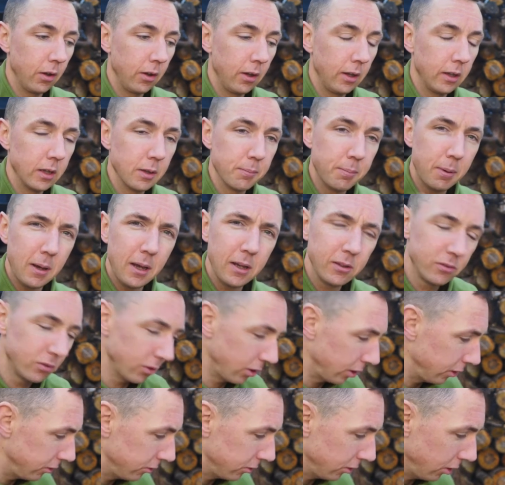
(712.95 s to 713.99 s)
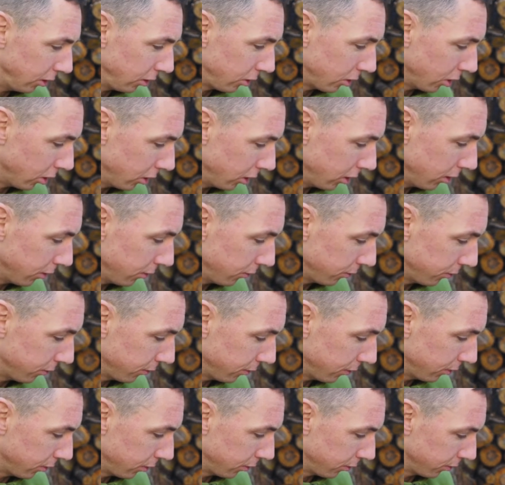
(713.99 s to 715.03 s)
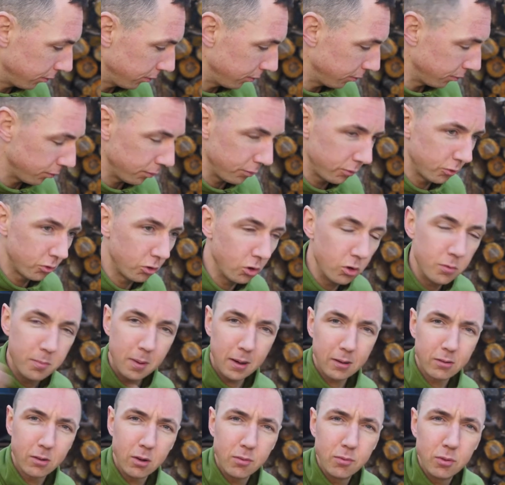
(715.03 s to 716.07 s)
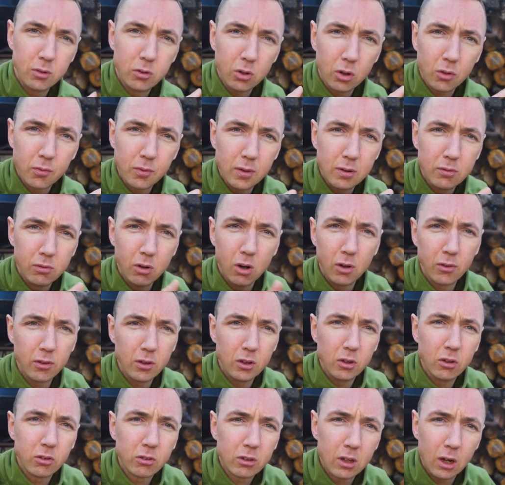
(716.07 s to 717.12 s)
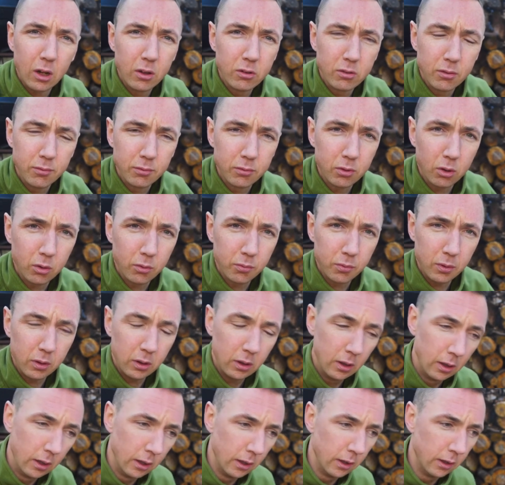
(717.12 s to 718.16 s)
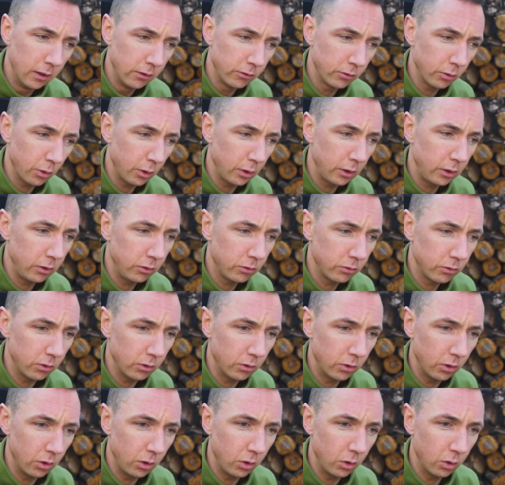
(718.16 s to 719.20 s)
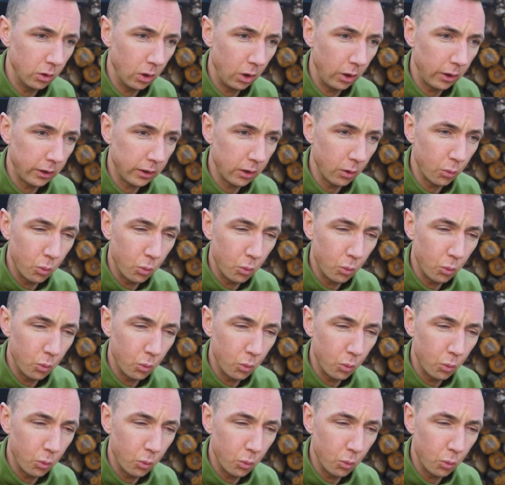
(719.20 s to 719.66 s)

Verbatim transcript: In the past, I used to do kind of true macro photography rather than just close-up photography. So I used to do like